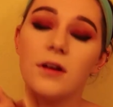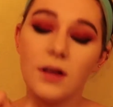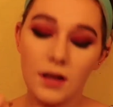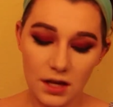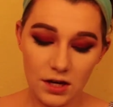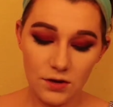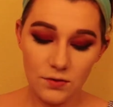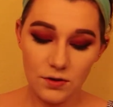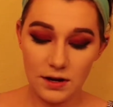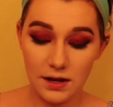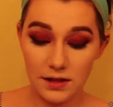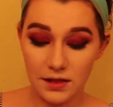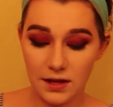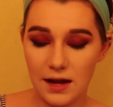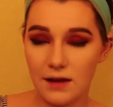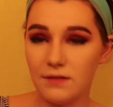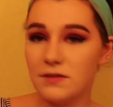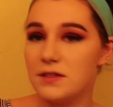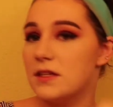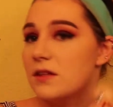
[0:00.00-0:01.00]
anyone that
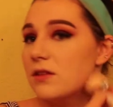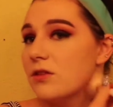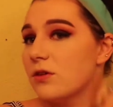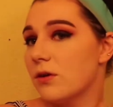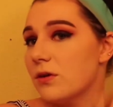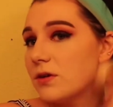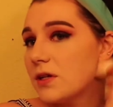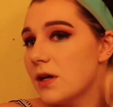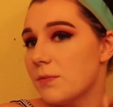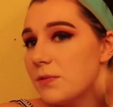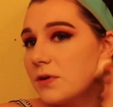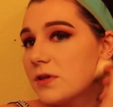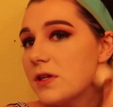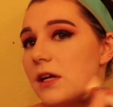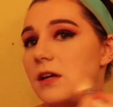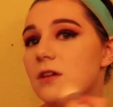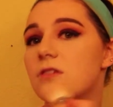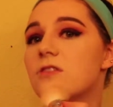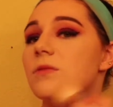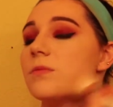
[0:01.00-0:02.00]
I've seen throw a temper
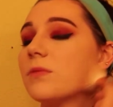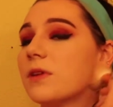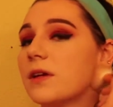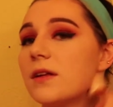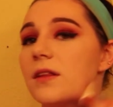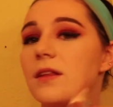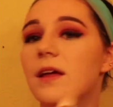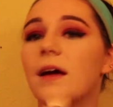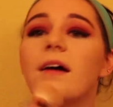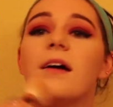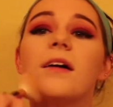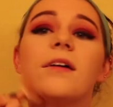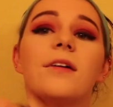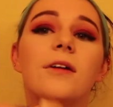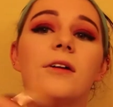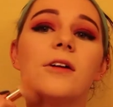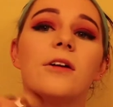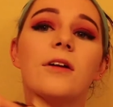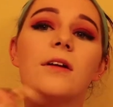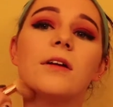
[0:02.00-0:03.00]
tantrum like that.
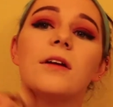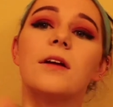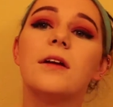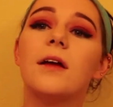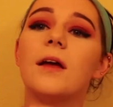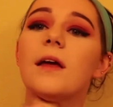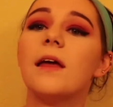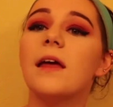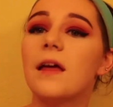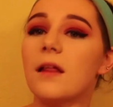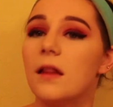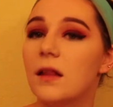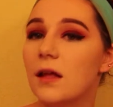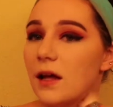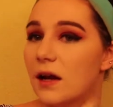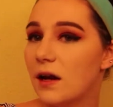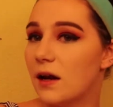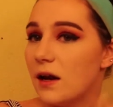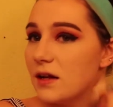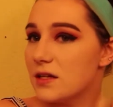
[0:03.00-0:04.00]
And
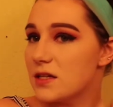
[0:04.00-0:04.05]
then,